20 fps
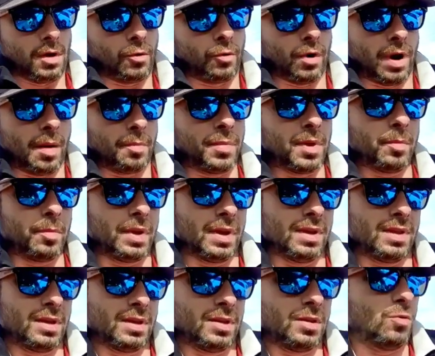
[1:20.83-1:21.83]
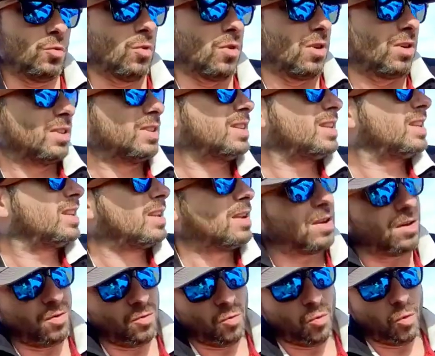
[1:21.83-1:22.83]
grab the bit that you want
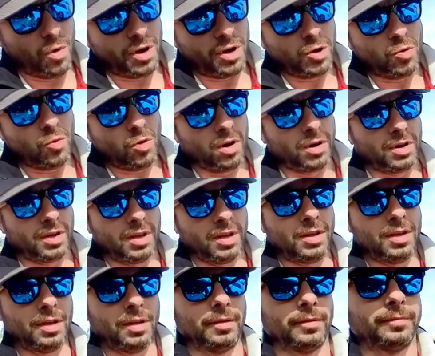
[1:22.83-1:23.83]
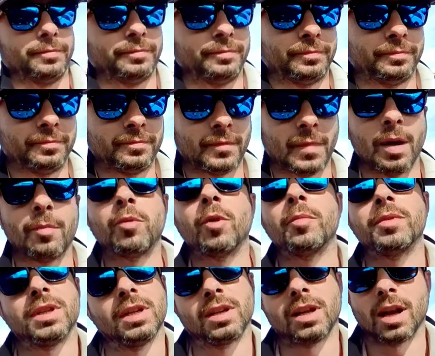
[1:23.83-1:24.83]
when you want it. I
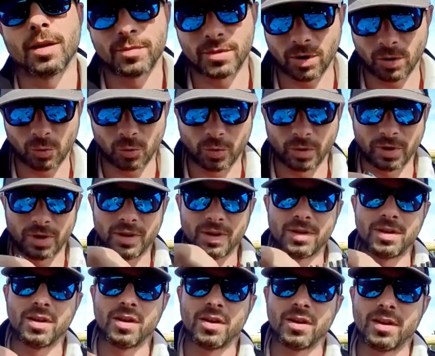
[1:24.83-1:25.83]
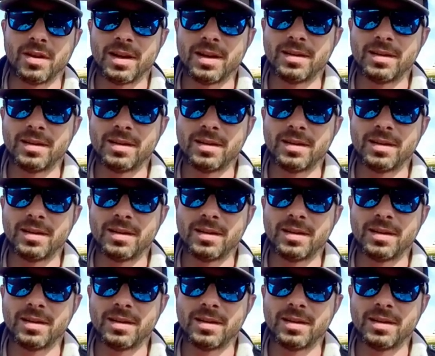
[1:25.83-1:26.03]
promise it comes out easier than